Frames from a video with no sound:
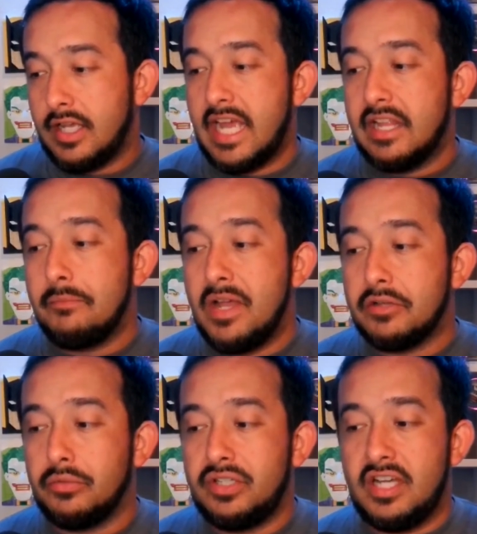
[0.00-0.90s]
guy like
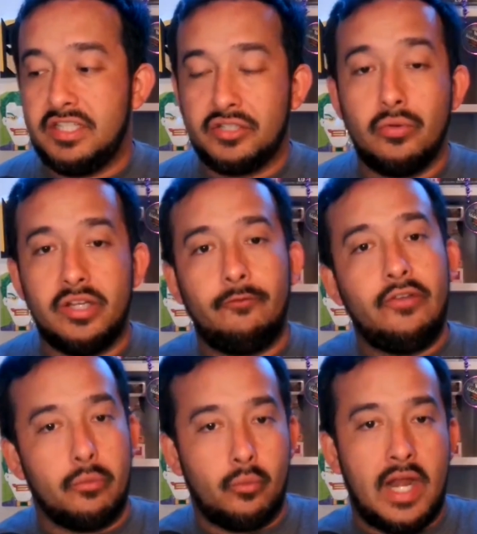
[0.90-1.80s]
Michael Ratage is going to
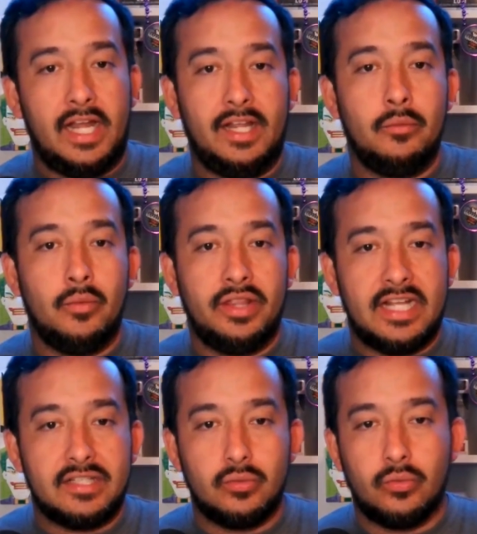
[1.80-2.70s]
fit right in with
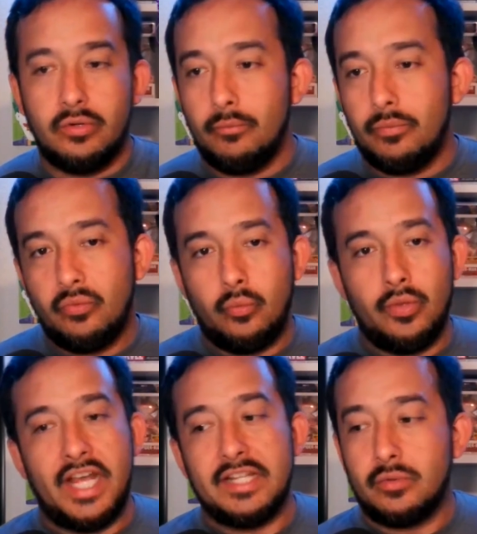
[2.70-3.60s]
that sort
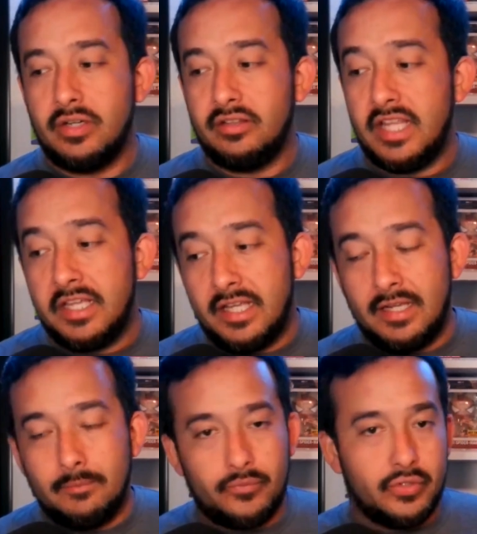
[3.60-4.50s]
with that sort of
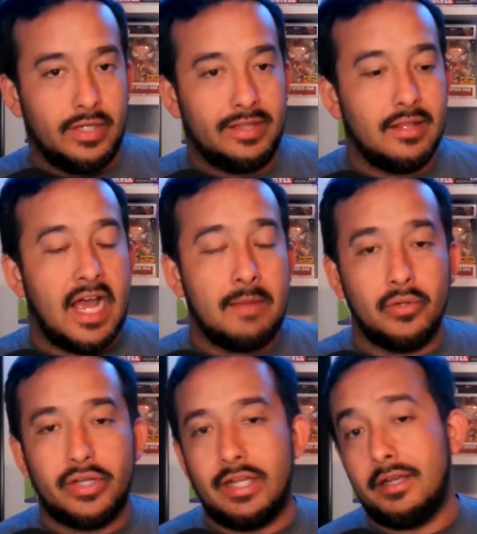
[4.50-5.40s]
thinking. So
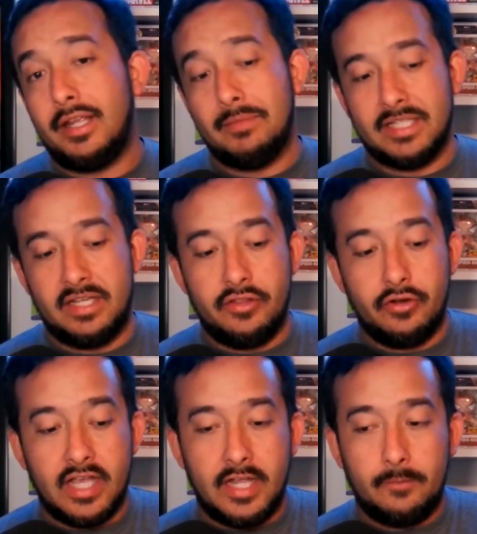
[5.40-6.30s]
I'm looking at him as
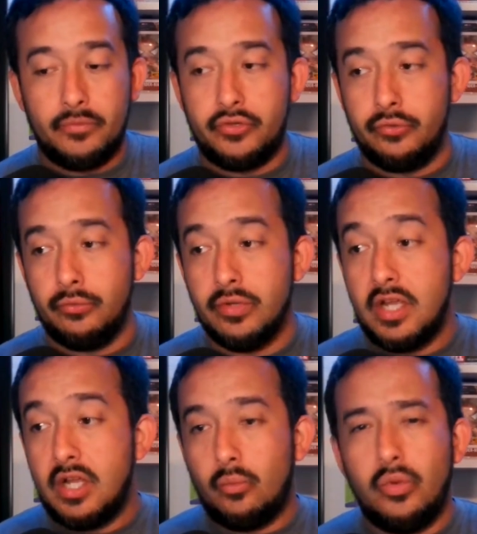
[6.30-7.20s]
another guy to
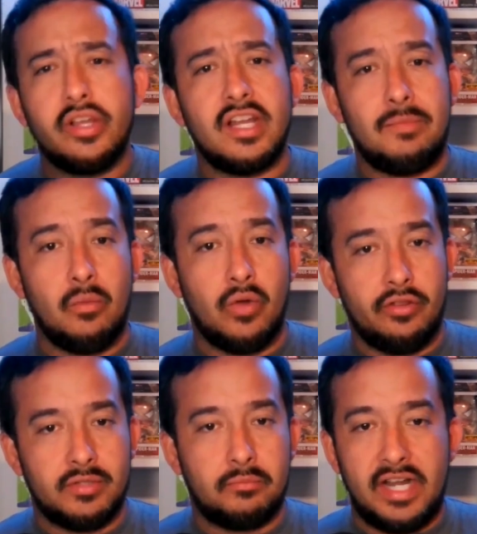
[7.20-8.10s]
really kind of be one
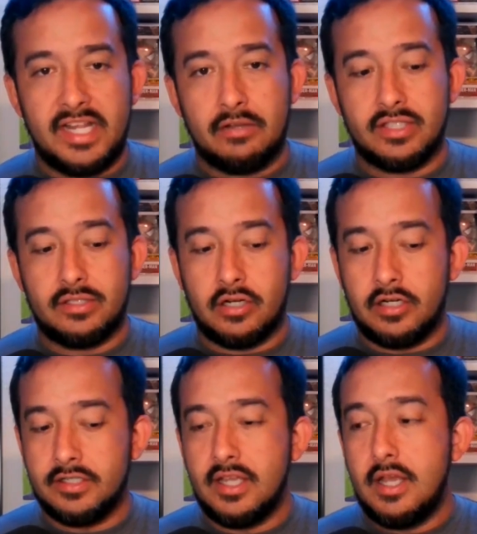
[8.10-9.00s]
of those breakout
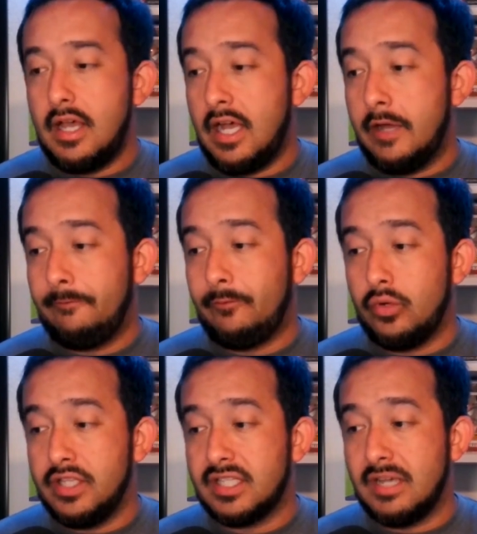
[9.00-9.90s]
stars
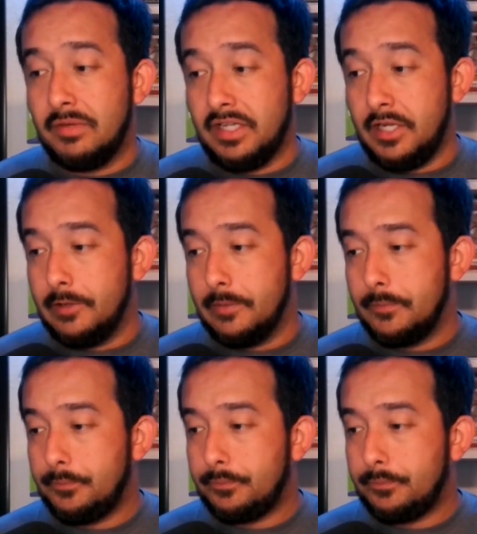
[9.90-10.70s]
for this coming year.